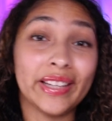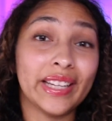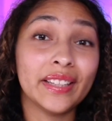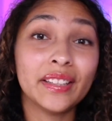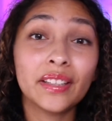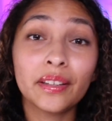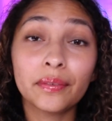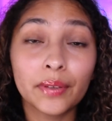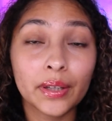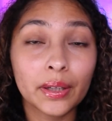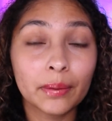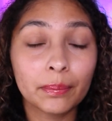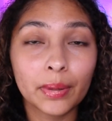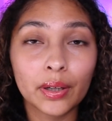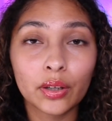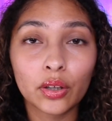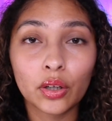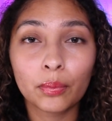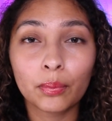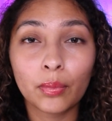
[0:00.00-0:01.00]
any of it,
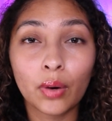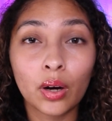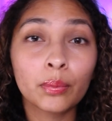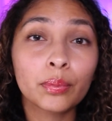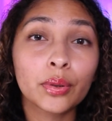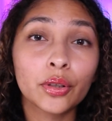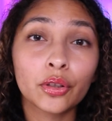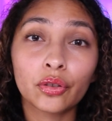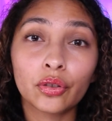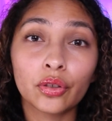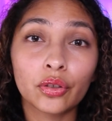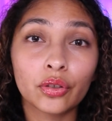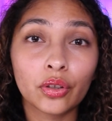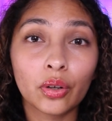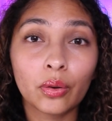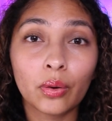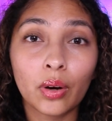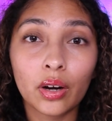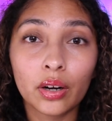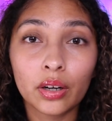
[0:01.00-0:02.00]
but her mom pushed her
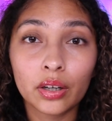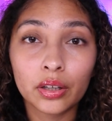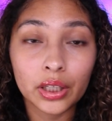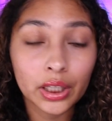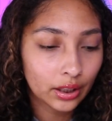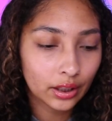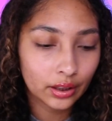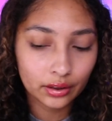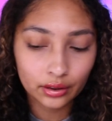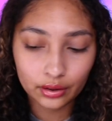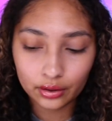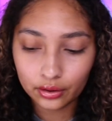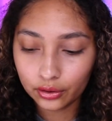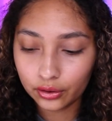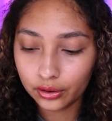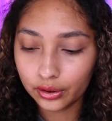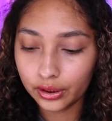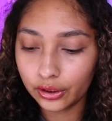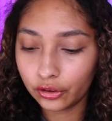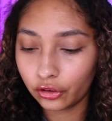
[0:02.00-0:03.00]
so hard. In the
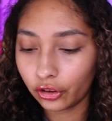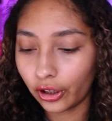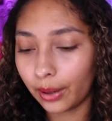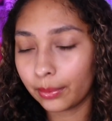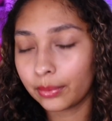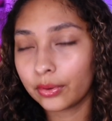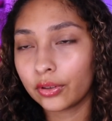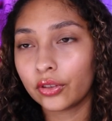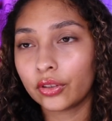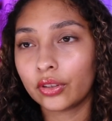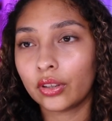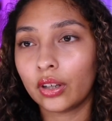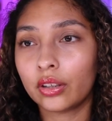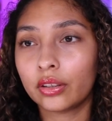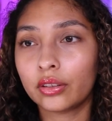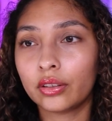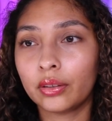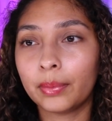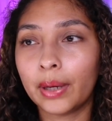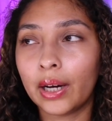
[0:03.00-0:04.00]
early chapters,
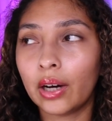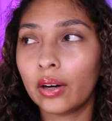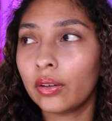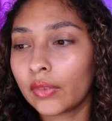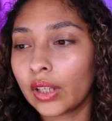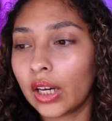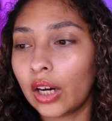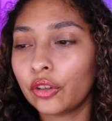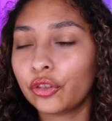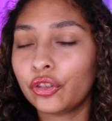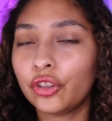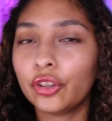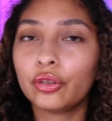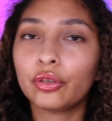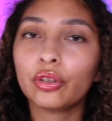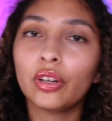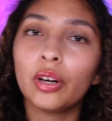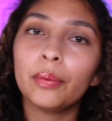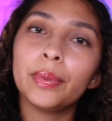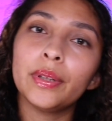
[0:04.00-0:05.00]
talks about how she
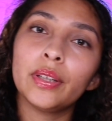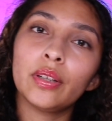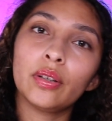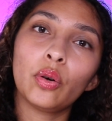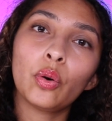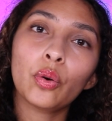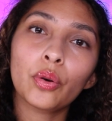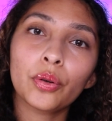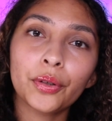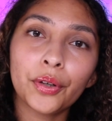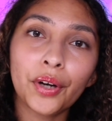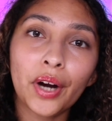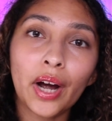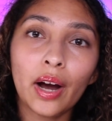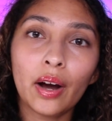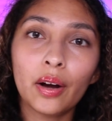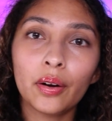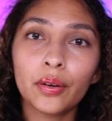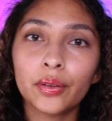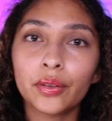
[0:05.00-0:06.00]
grew up in a hoarder
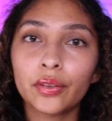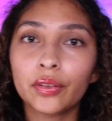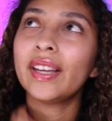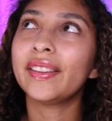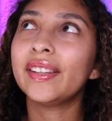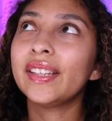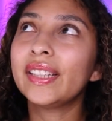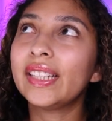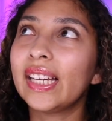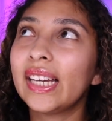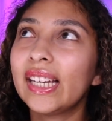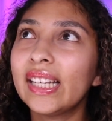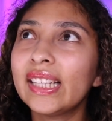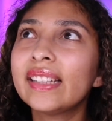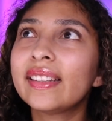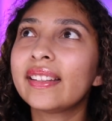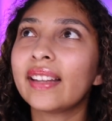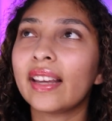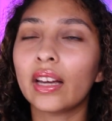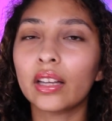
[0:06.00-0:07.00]
house. The
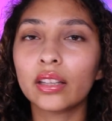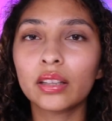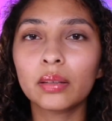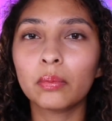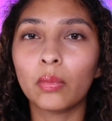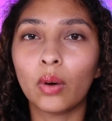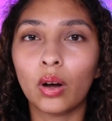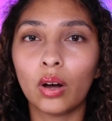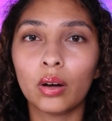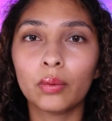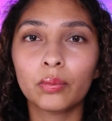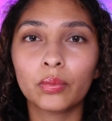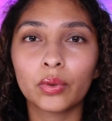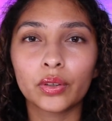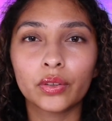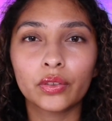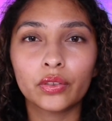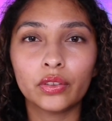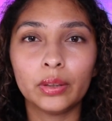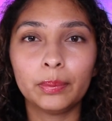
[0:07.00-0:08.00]
kids and the mom
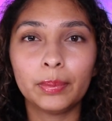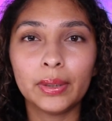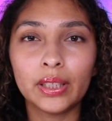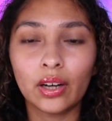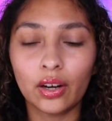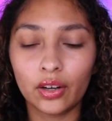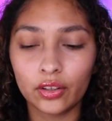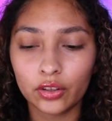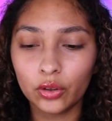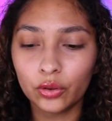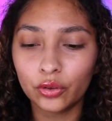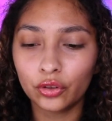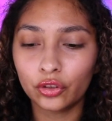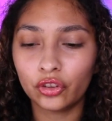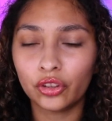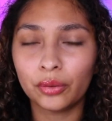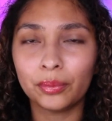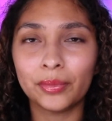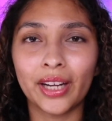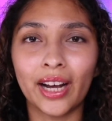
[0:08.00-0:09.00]
were sleeping on those
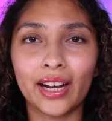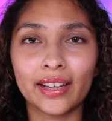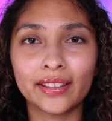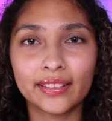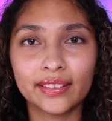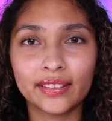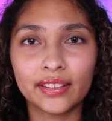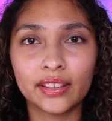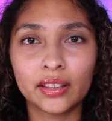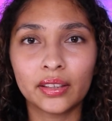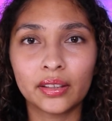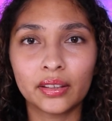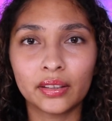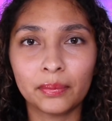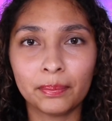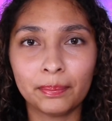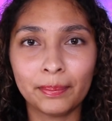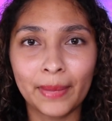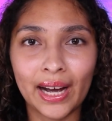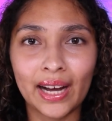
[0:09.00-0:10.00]
gymnastic
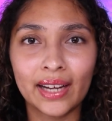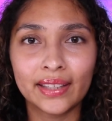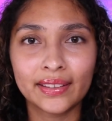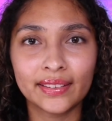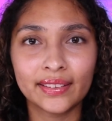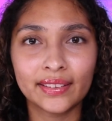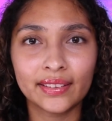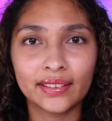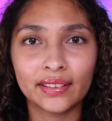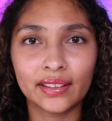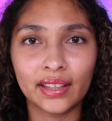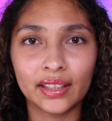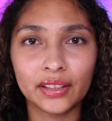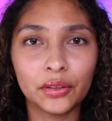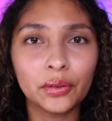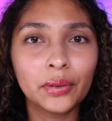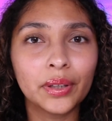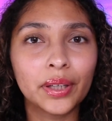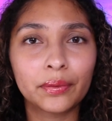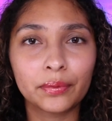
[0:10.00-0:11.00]
mats that
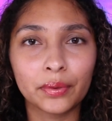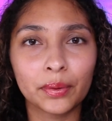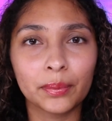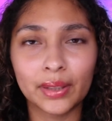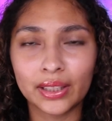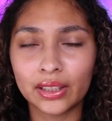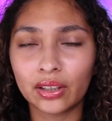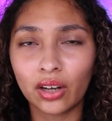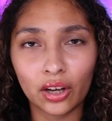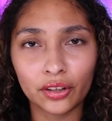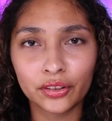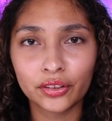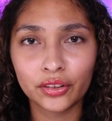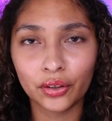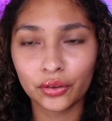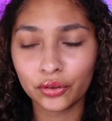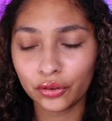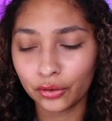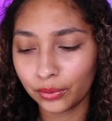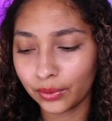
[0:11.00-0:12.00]
you get from like
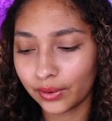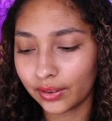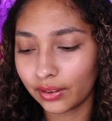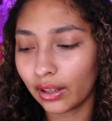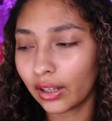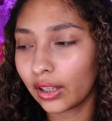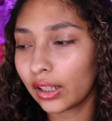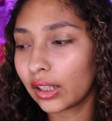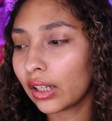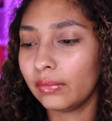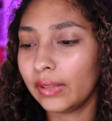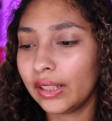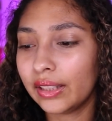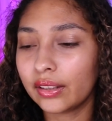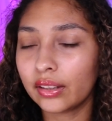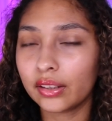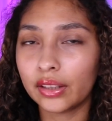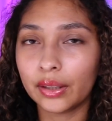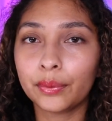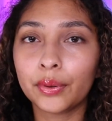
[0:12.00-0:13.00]
Costco, she was saying, in
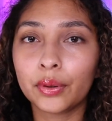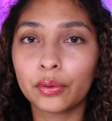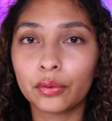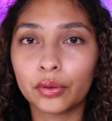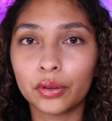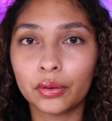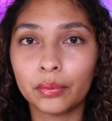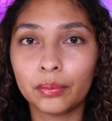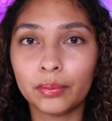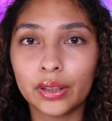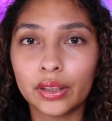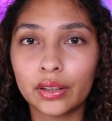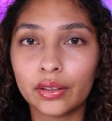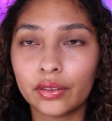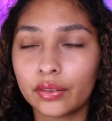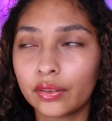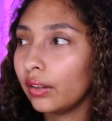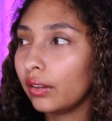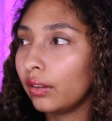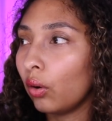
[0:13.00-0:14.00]
the living room
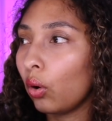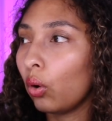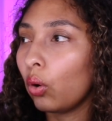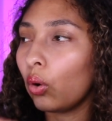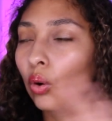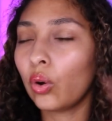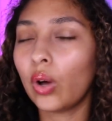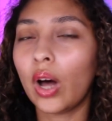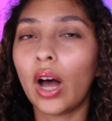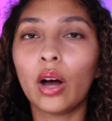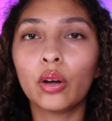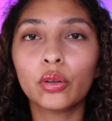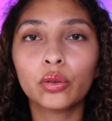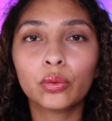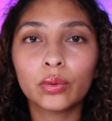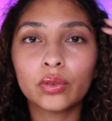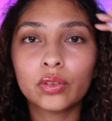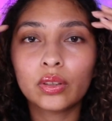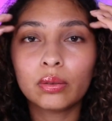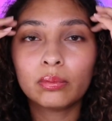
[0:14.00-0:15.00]
because the whole house
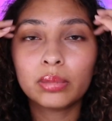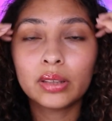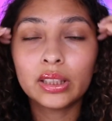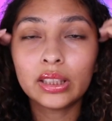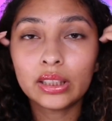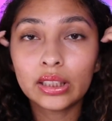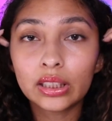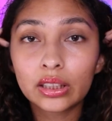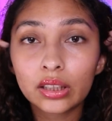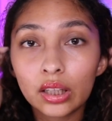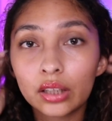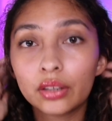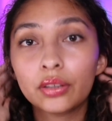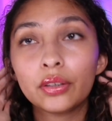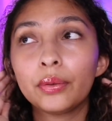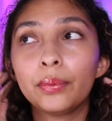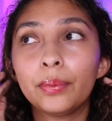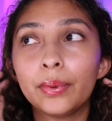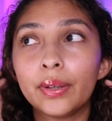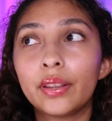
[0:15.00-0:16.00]
was completely
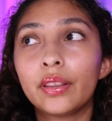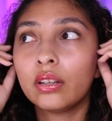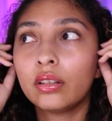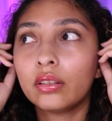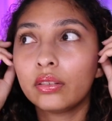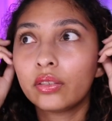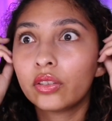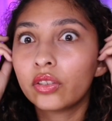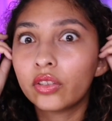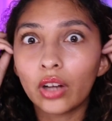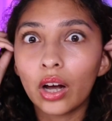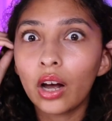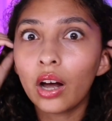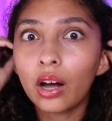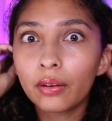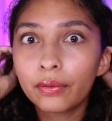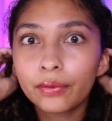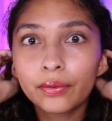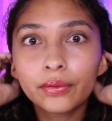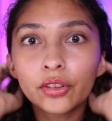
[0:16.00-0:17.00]
cluttered with
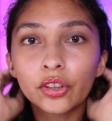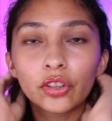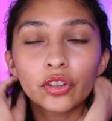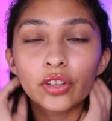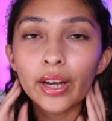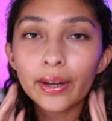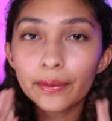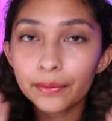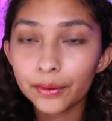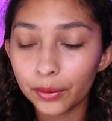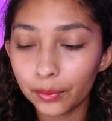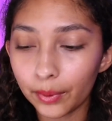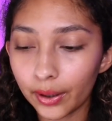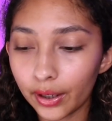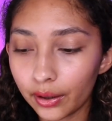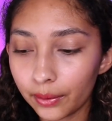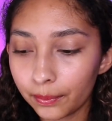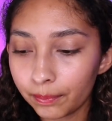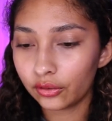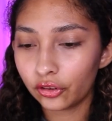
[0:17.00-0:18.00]
stuff just
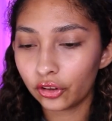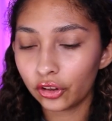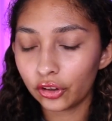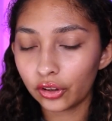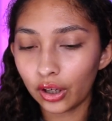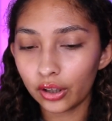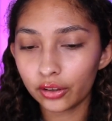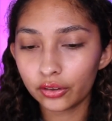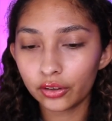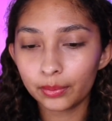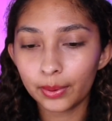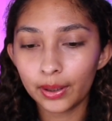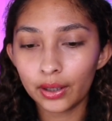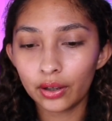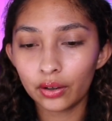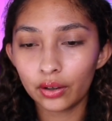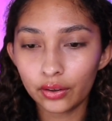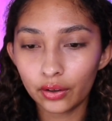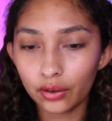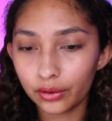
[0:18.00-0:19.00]
everywhere. She talks
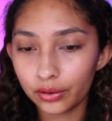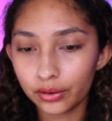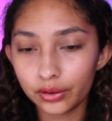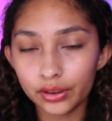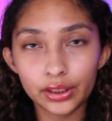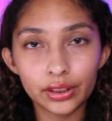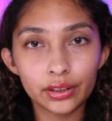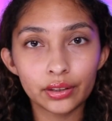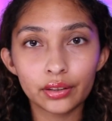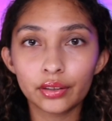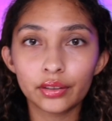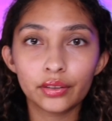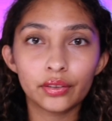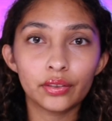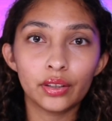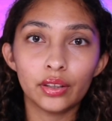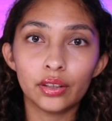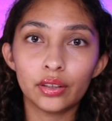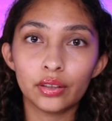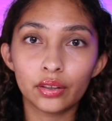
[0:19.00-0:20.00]
about the early
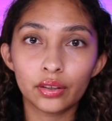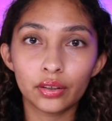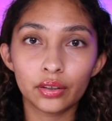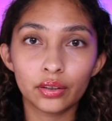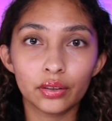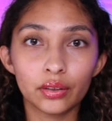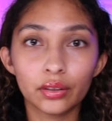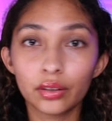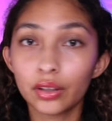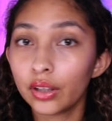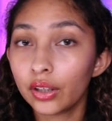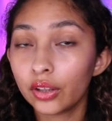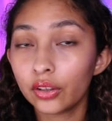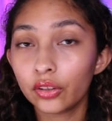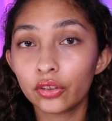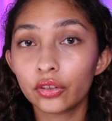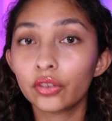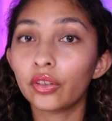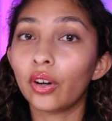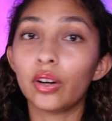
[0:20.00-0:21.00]
years in her
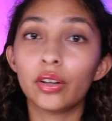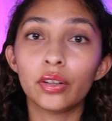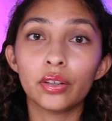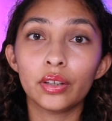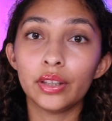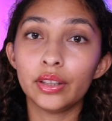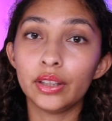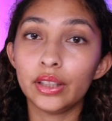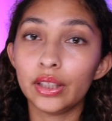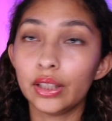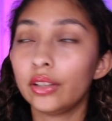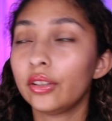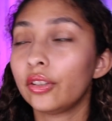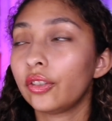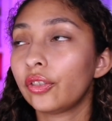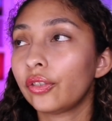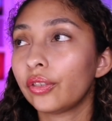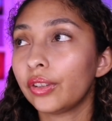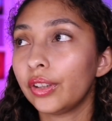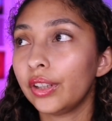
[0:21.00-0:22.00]
start in the
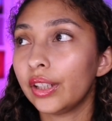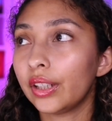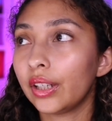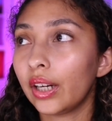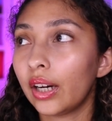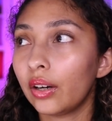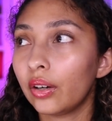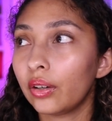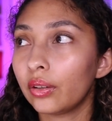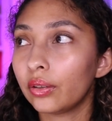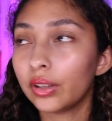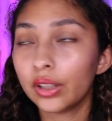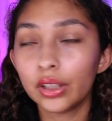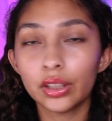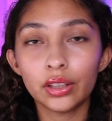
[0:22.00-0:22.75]
industry and how,